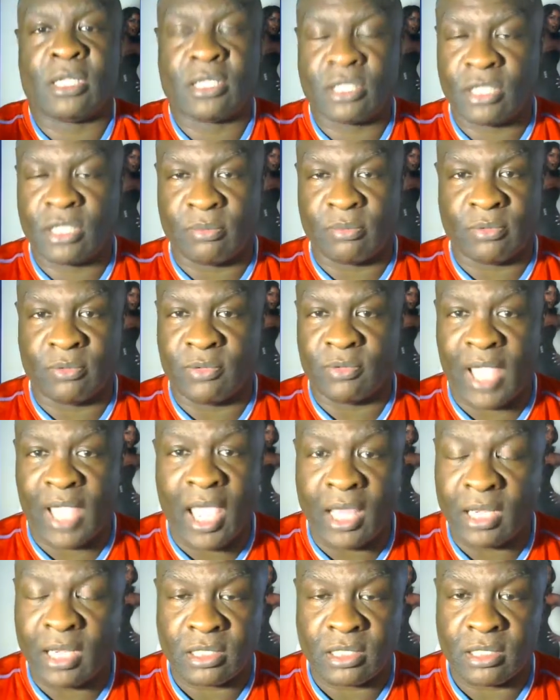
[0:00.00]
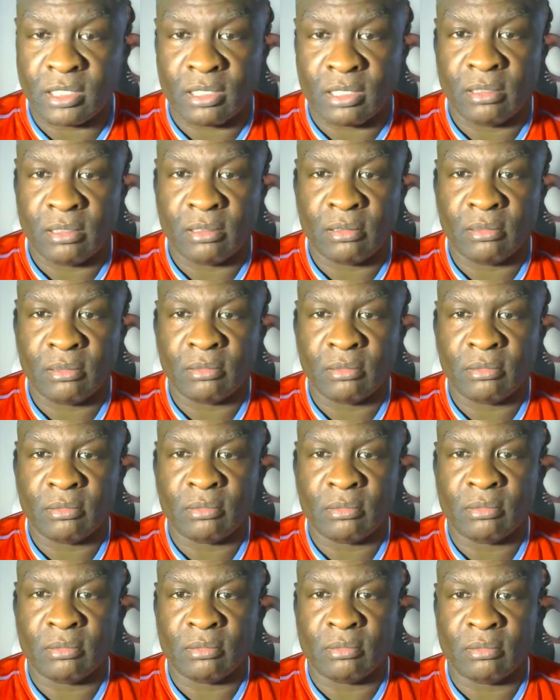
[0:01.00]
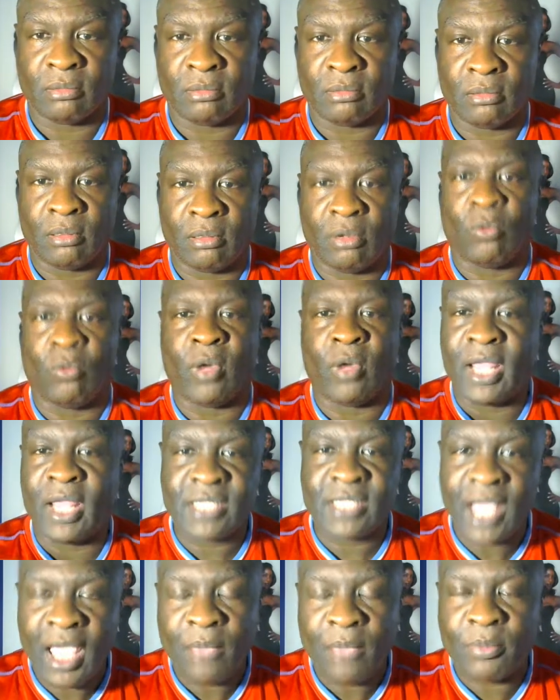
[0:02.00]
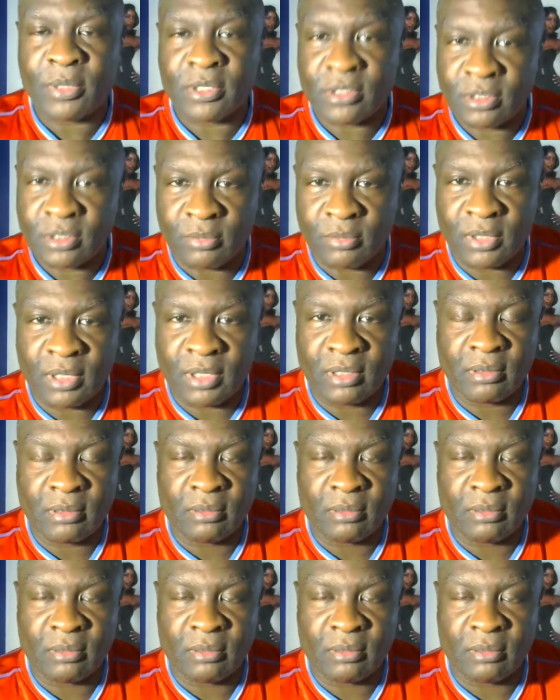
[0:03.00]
accept the reality of what has happened to me.